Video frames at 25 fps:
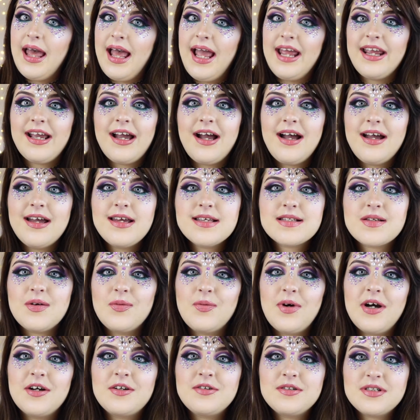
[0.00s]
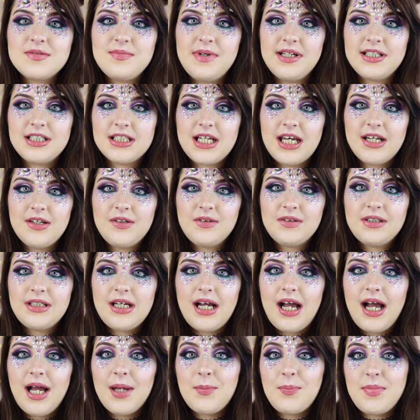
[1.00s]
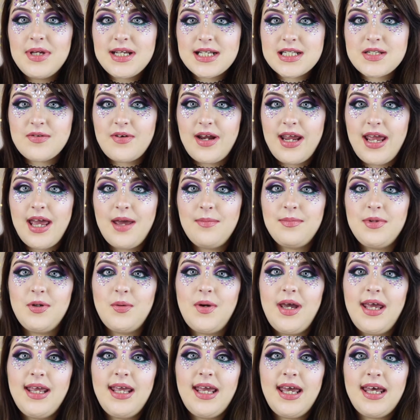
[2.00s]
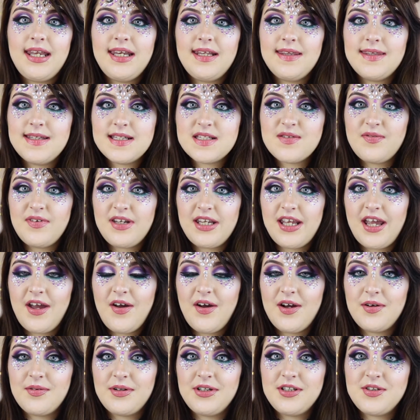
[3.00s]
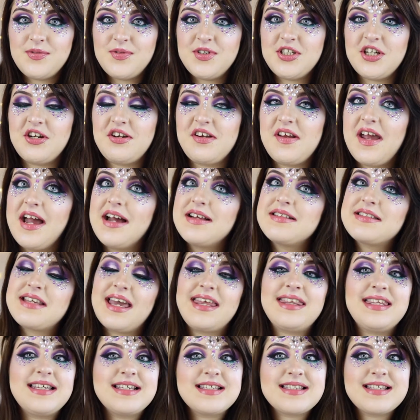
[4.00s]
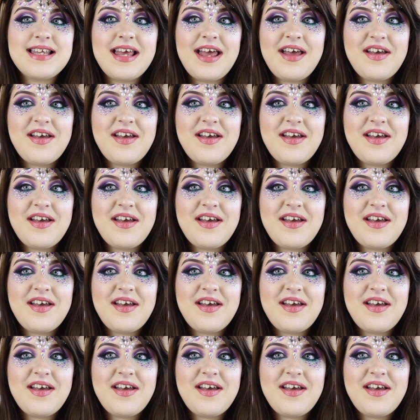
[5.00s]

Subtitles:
Hey guys, welcome to my channel. I'm pixieraimua and in this video I'm going to be showing you how to get this